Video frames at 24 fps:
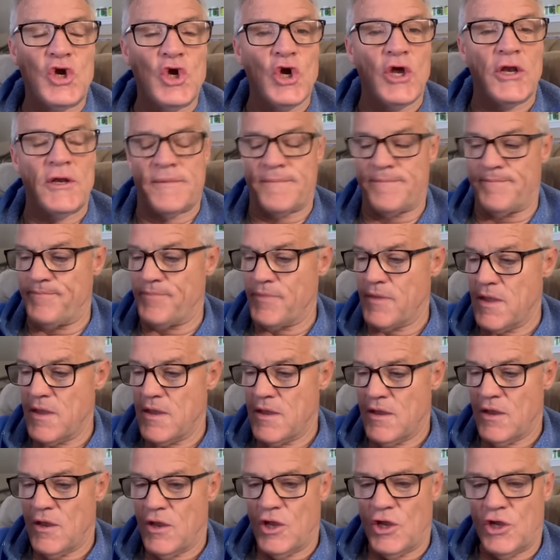in
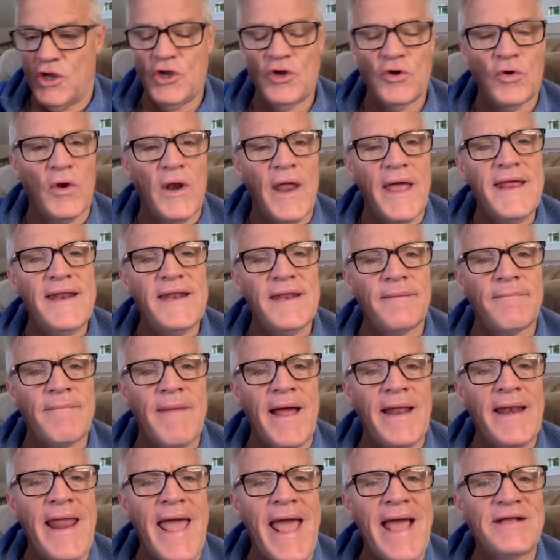
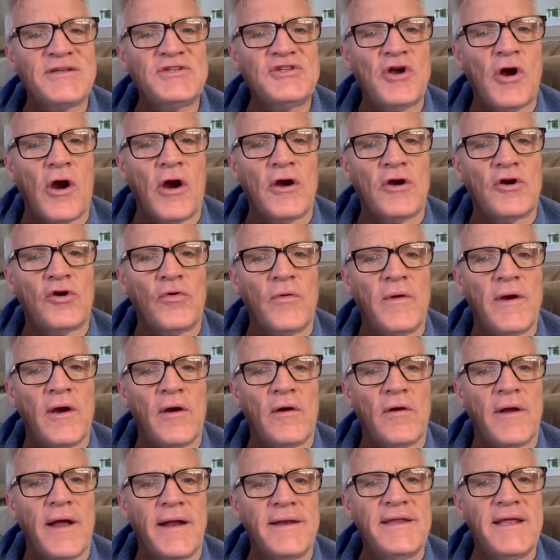my NASCAR
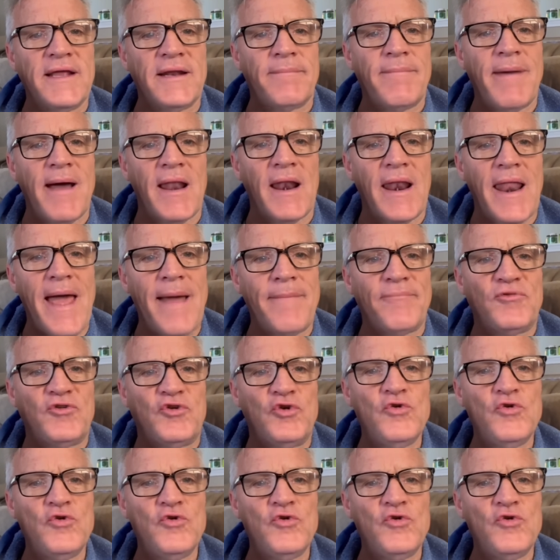career, I'd get about lap